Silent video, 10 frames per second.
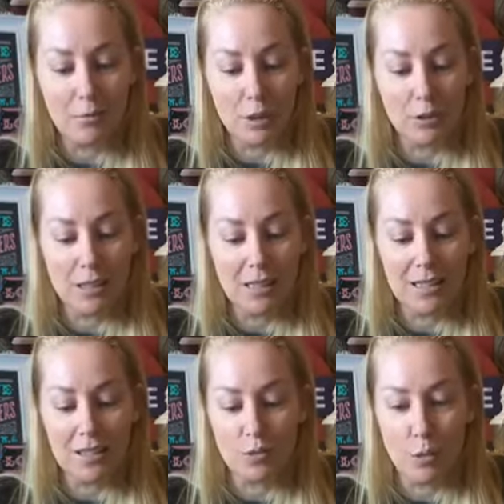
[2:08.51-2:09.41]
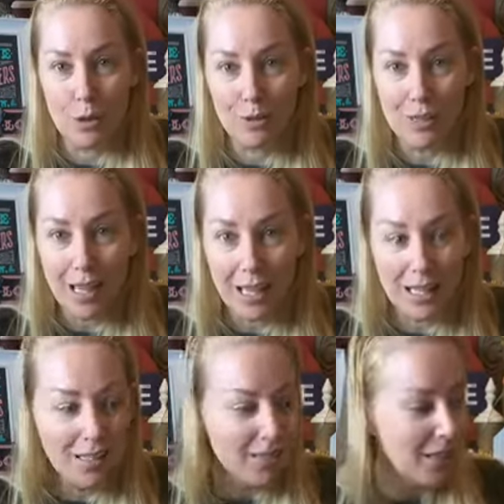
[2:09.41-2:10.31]
turned it into Sweeter Than
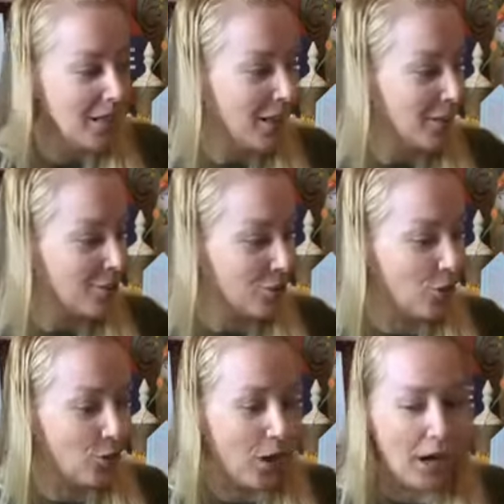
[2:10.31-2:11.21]
Honey. So